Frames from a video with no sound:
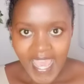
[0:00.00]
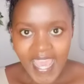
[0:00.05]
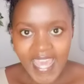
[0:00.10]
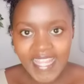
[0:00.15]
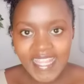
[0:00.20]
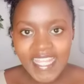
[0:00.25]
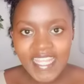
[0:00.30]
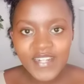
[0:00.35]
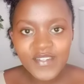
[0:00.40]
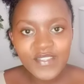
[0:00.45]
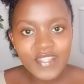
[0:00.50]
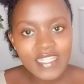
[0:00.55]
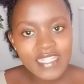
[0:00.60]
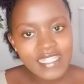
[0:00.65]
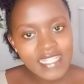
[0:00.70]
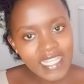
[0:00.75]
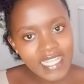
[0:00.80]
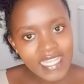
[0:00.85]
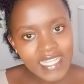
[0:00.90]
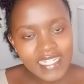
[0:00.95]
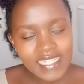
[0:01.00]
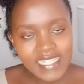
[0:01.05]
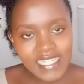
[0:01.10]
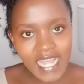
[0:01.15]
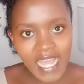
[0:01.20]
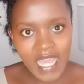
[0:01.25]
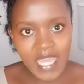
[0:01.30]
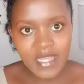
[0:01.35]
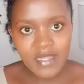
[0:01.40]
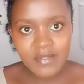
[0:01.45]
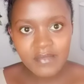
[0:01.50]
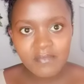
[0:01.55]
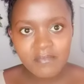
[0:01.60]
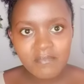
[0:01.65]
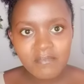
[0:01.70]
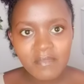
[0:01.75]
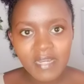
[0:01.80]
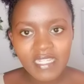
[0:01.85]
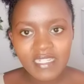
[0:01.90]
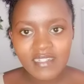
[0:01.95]
and then on the second time
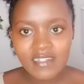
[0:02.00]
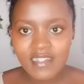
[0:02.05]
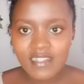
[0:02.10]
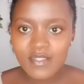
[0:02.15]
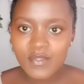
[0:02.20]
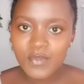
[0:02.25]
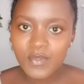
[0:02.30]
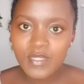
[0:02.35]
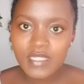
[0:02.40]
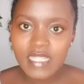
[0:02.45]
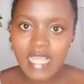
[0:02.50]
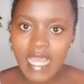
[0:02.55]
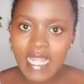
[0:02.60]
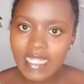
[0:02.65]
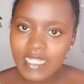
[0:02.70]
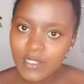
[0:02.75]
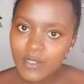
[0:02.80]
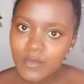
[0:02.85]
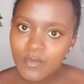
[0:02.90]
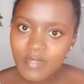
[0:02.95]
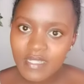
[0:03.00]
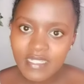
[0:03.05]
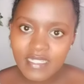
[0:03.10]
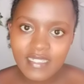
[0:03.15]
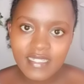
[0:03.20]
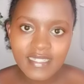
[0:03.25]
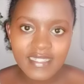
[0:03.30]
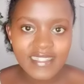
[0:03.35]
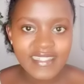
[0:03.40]
my dress was a little bit